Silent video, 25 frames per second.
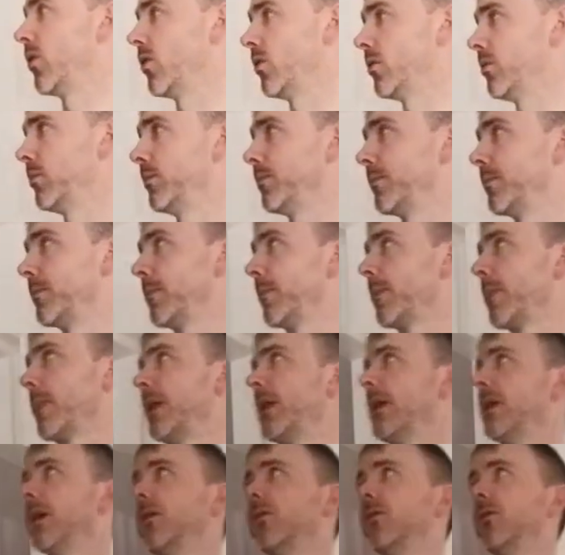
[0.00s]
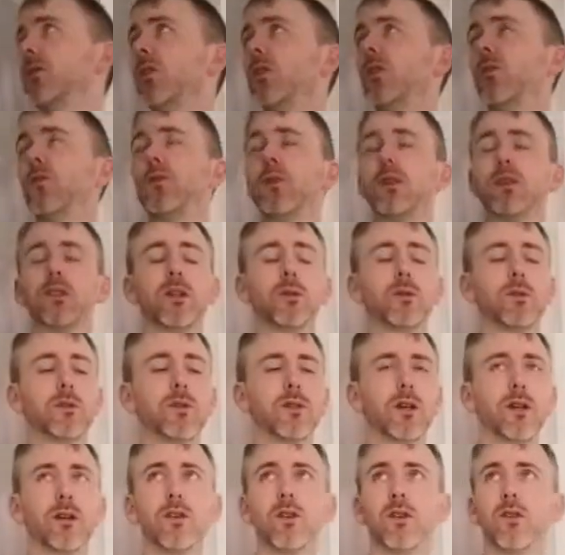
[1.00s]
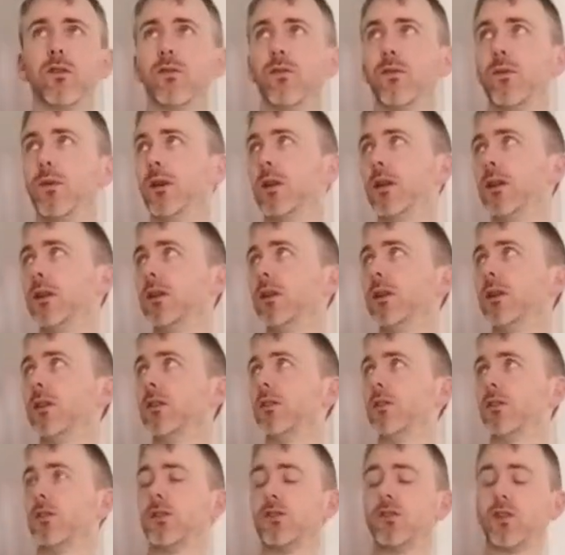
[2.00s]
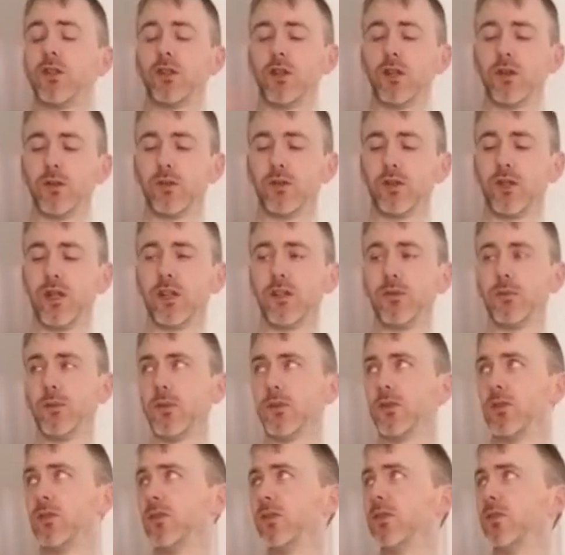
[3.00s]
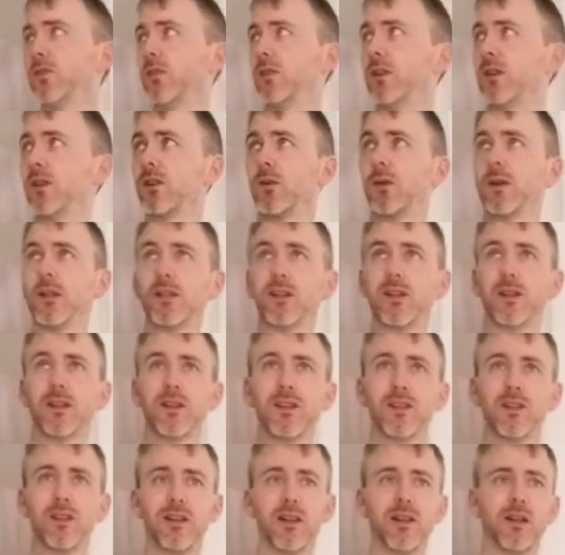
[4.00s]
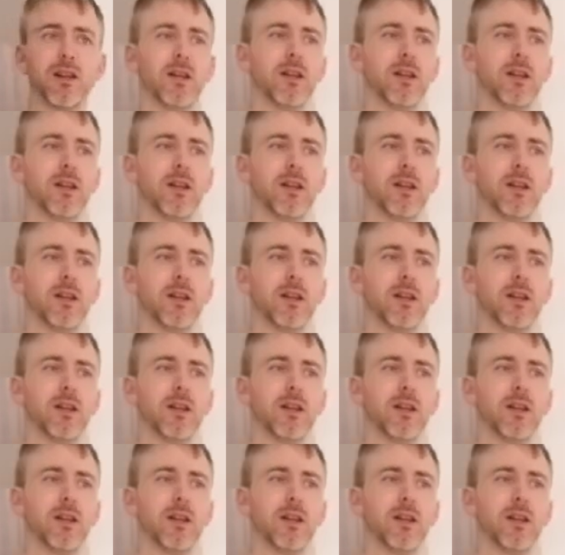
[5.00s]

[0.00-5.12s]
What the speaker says: home stuff, let's say we start off with stretching out the chest muscles, so they're quite tight.